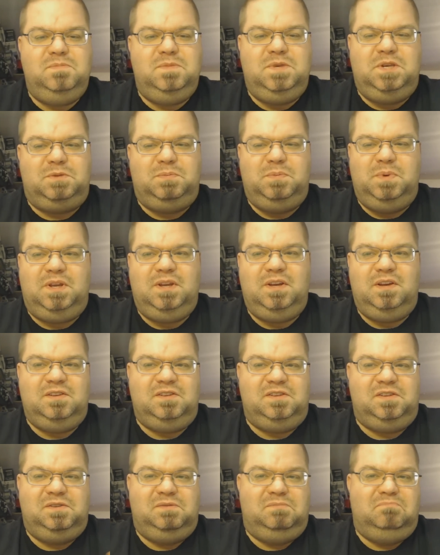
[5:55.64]
just
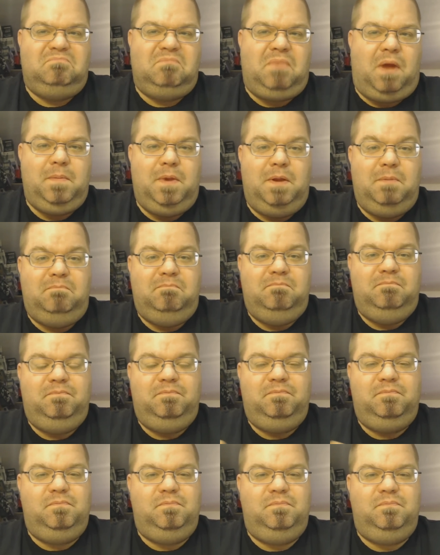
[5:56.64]
because how many
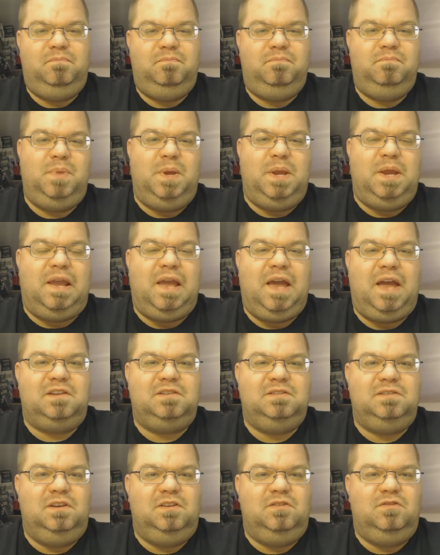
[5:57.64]
pink
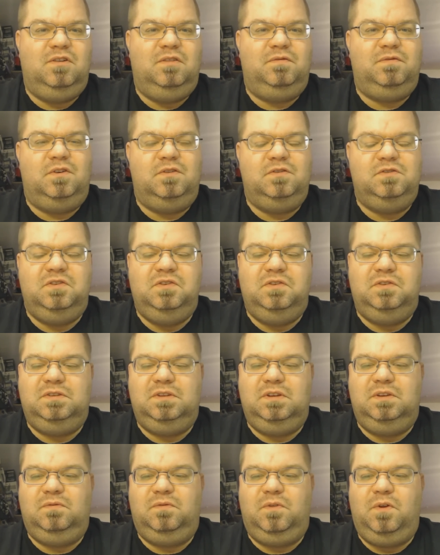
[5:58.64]
accent drifters do you
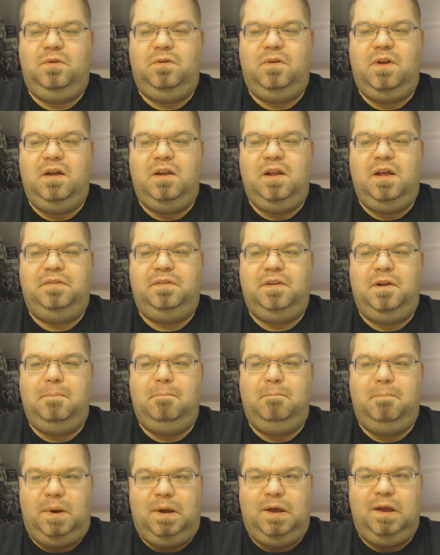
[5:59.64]
see floating around out there?
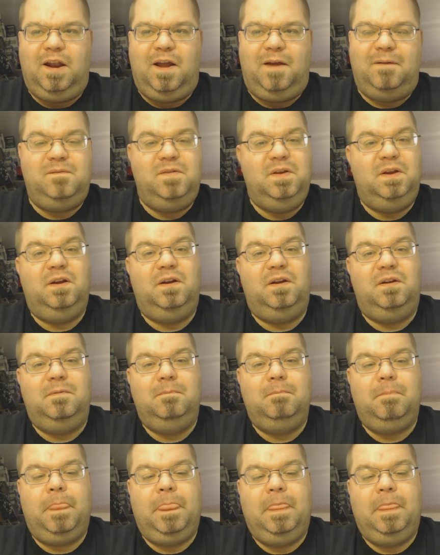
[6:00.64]
But I figured